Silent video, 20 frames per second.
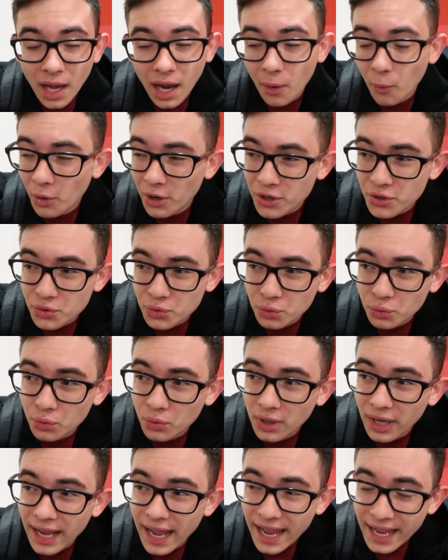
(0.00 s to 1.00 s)
I want to do
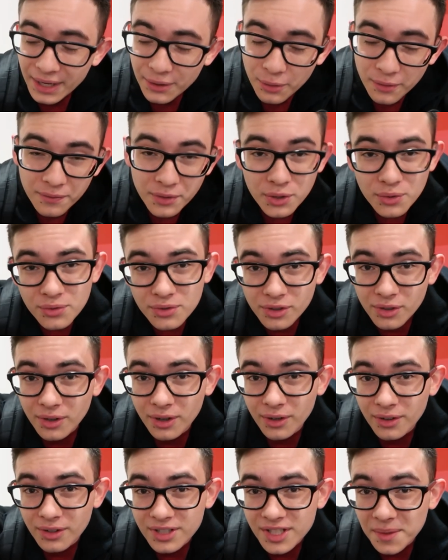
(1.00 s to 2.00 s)
hand reviews
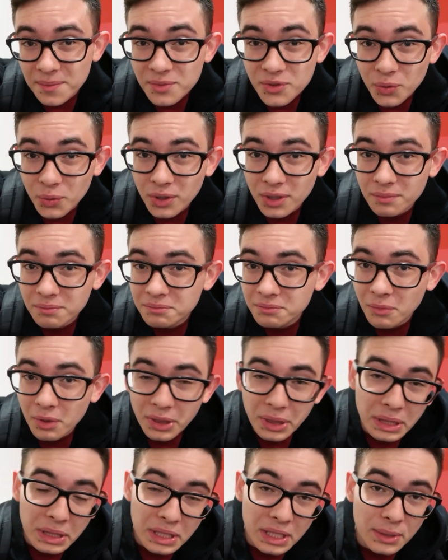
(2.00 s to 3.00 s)
or some sort with
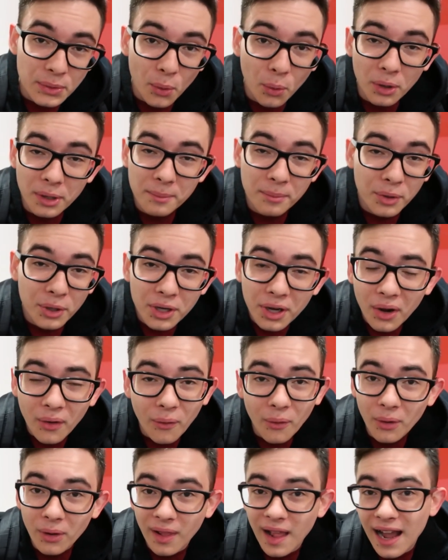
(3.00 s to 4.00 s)
the Dueling Book
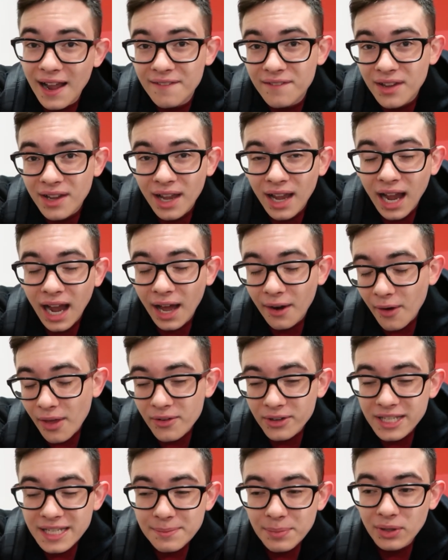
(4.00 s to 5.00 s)
or live. I'd
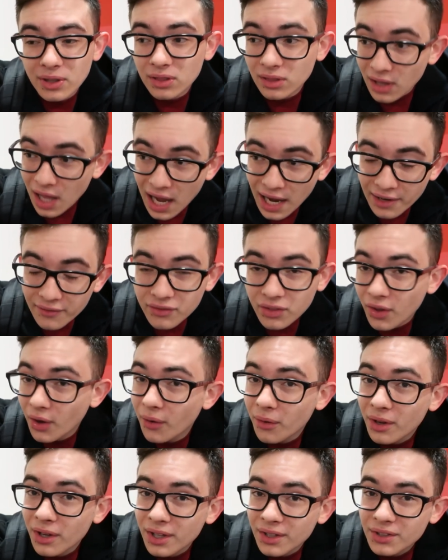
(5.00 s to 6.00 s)
rather keep it live
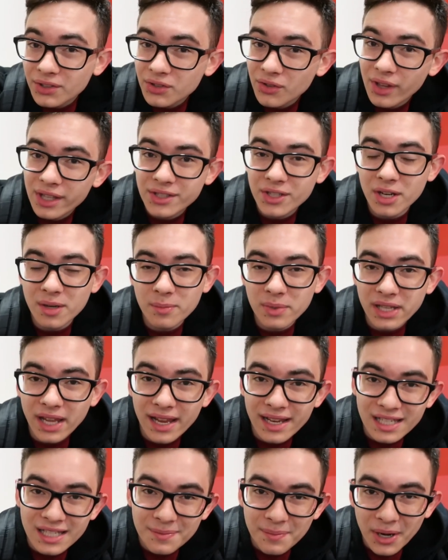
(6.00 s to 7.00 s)
though, so that's going to be
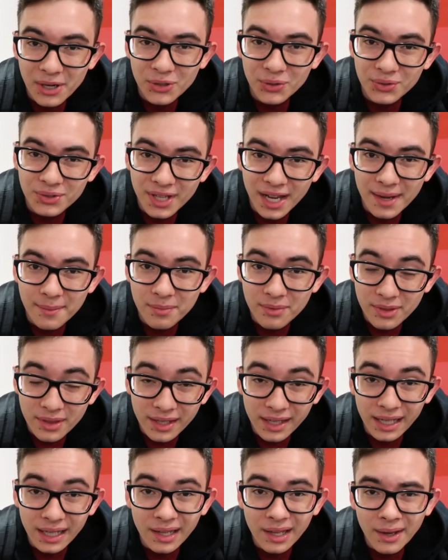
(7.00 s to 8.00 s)
a special type
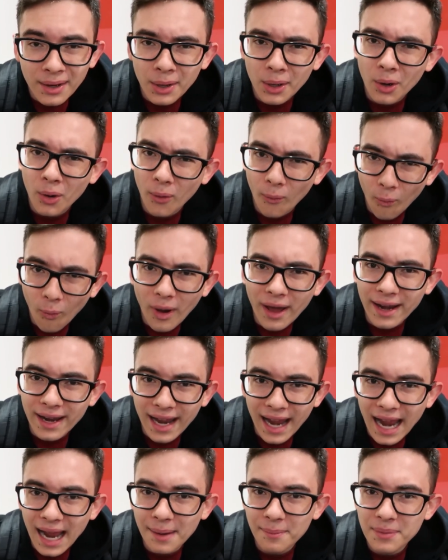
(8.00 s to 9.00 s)
thing when it
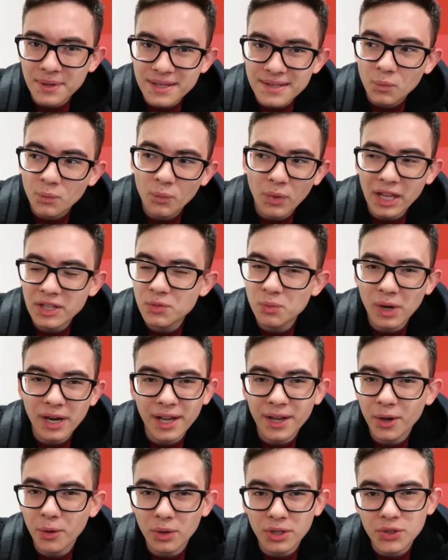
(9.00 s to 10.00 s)
happens. That's when I
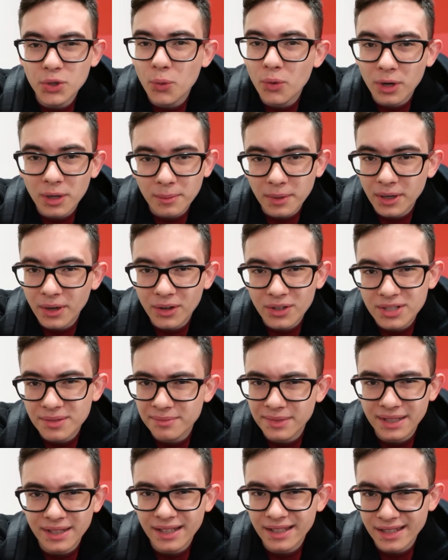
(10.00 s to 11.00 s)
go to a tournament or
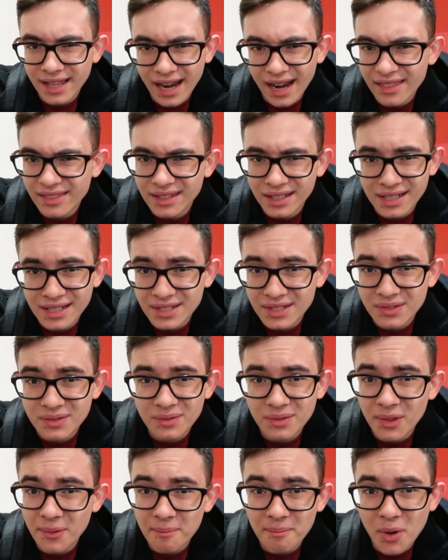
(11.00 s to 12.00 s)
something like that, I think is
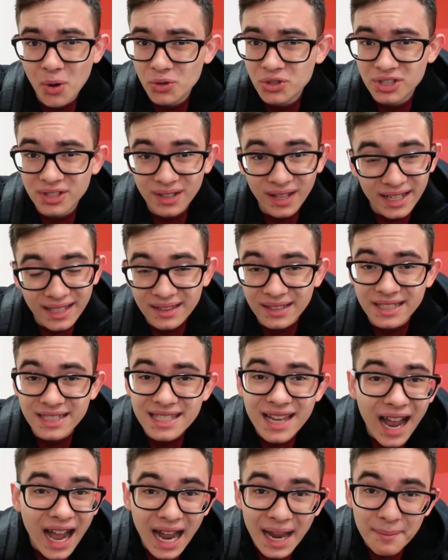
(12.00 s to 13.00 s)
the most likely
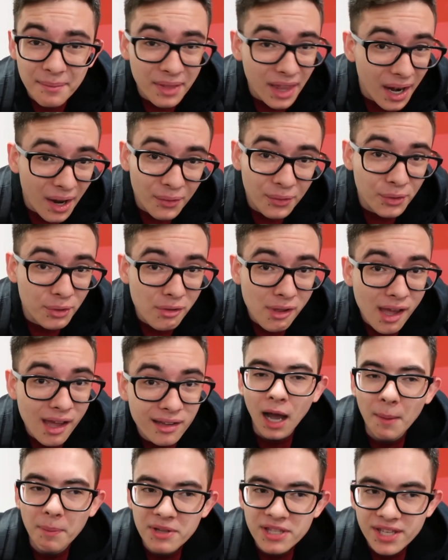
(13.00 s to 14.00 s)
time that I'll do
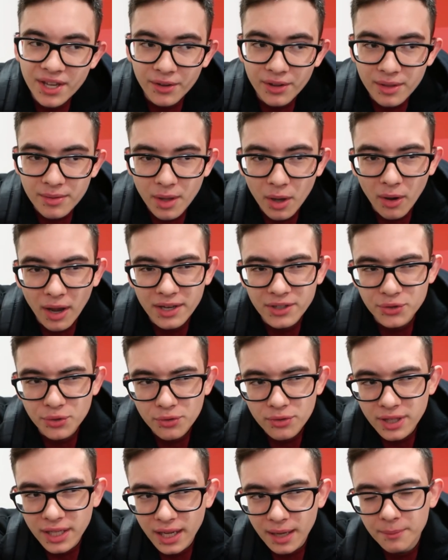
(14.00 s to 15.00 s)
that. Up until then though, I do
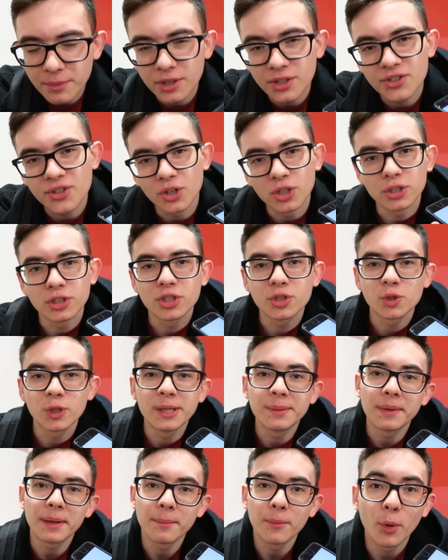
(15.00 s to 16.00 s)
think I'm going to start
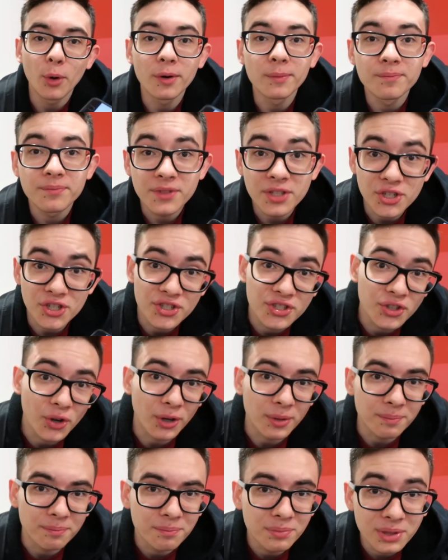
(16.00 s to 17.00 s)
streaming more to just
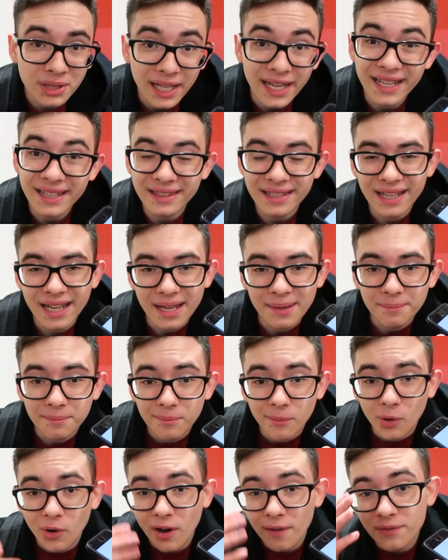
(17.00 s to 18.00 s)
start playing the game
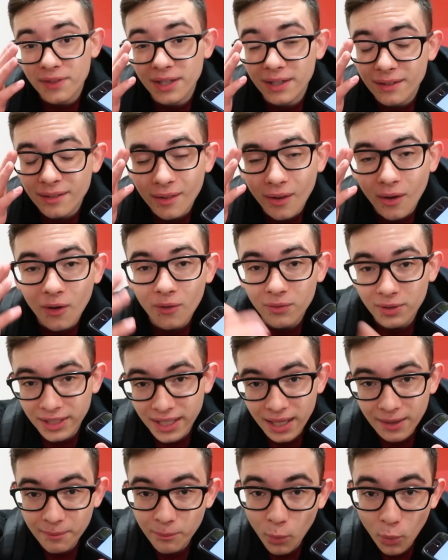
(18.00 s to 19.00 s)
more often, hopefully
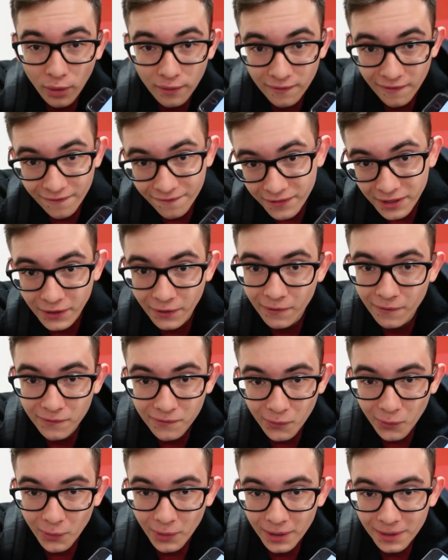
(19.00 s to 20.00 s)
get more of a feel
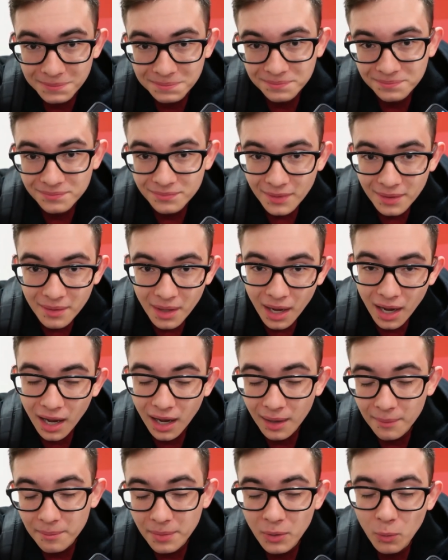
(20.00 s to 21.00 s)
for it.
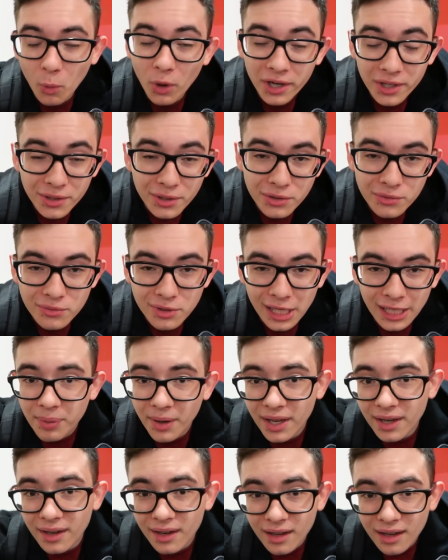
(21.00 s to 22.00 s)
Uh, I've been wanting to do that.
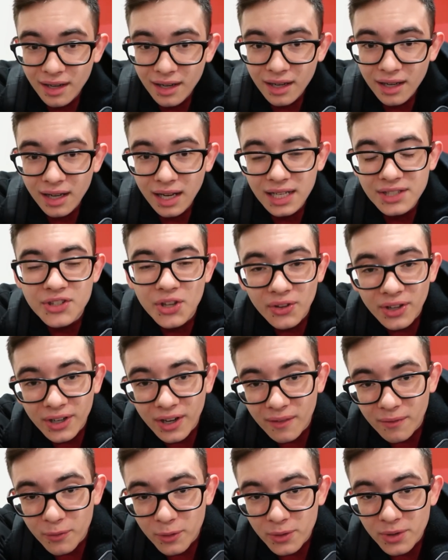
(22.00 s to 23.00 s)
But that's all I
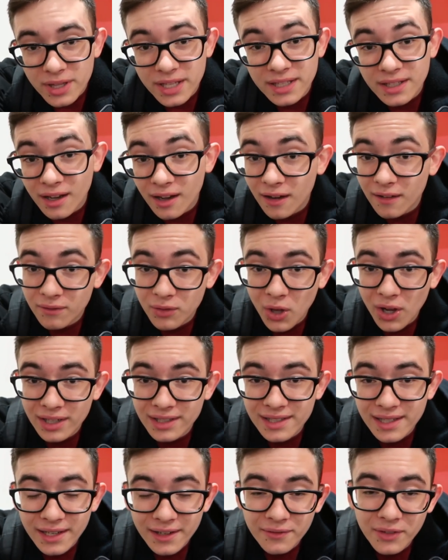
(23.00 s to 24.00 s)
got for the uh, vlog
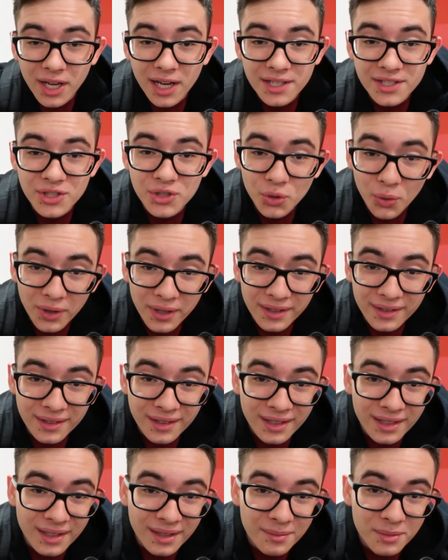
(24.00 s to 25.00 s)
today. If you guys enjoyed it,
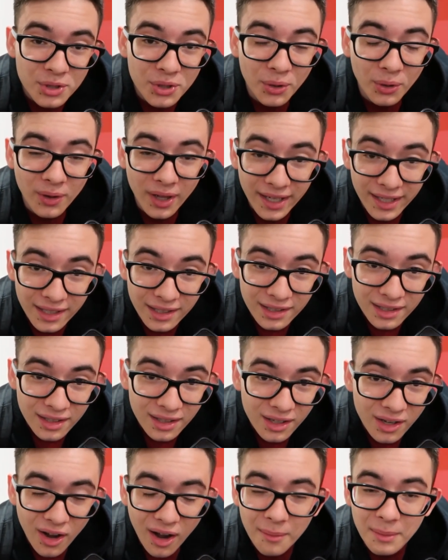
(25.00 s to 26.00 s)
be sure to like,
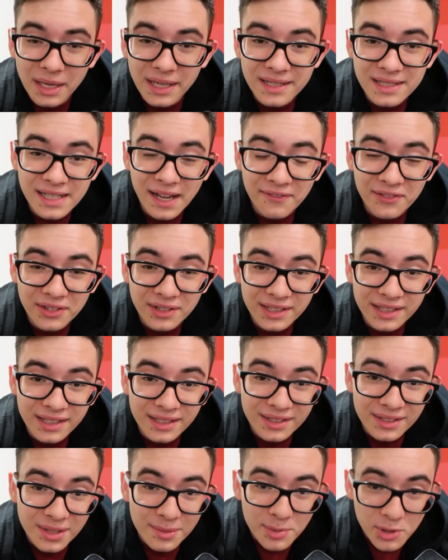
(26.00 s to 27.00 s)
comment, and
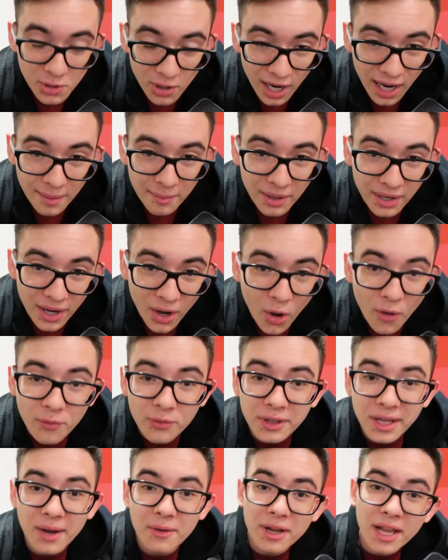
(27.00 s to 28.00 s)
definitely subscribe. And
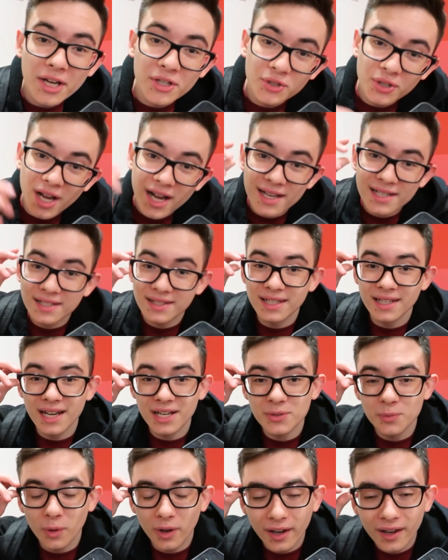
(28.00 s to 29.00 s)
hopefully, I'll catch you guys in the
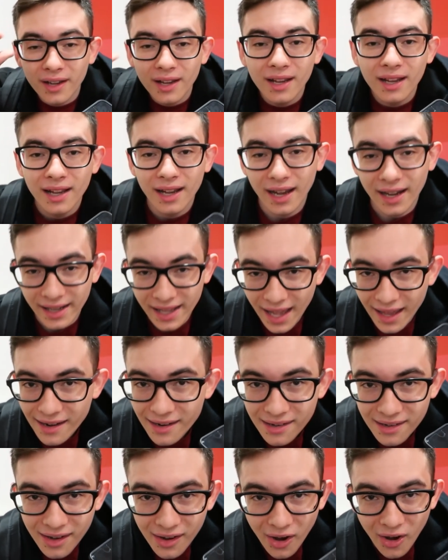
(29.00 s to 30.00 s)
next one. Again,
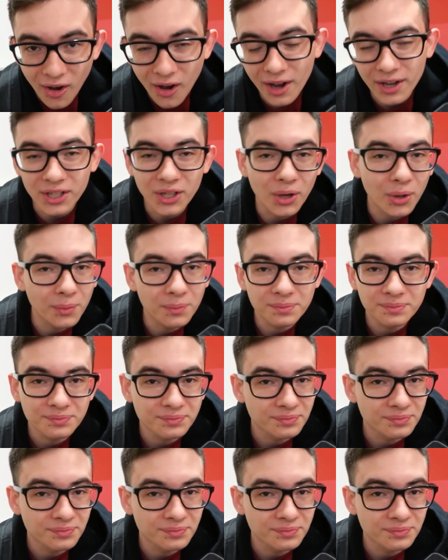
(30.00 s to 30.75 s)
audio.